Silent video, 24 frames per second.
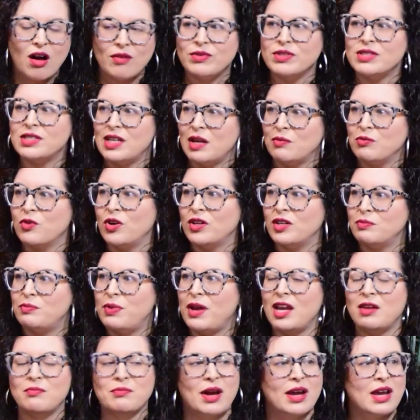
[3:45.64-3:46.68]
obviously I'm going to
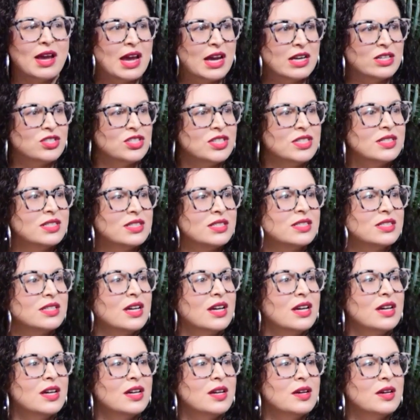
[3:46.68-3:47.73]
pay my agent.
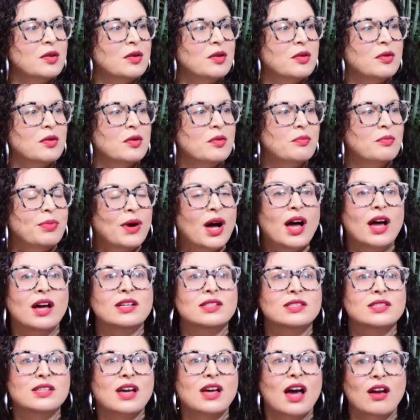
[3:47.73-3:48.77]

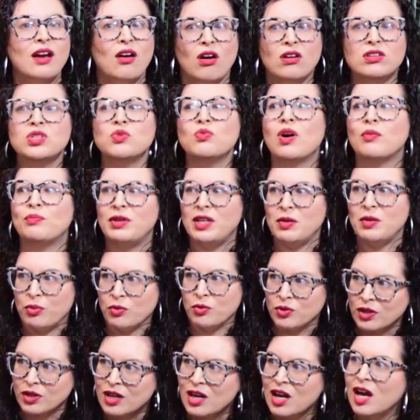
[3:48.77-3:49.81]
But I also want
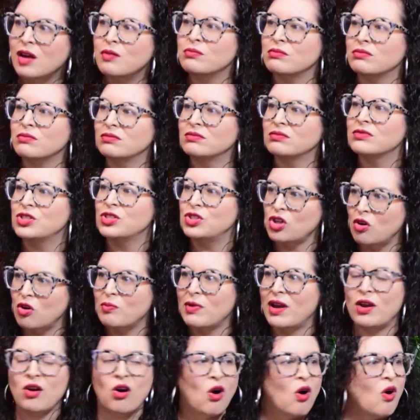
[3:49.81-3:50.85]
people to come show
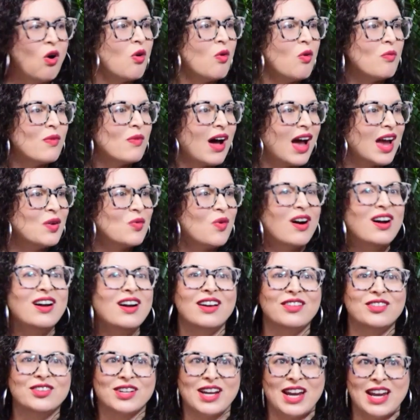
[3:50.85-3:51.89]
my home. I
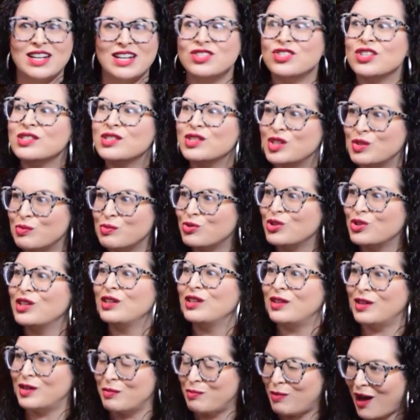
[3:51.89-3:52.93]
want other agents to
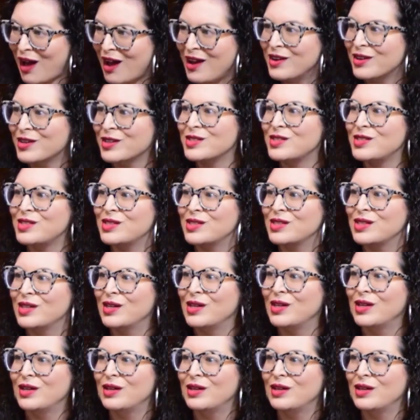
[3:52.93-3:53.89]
bring their buyers.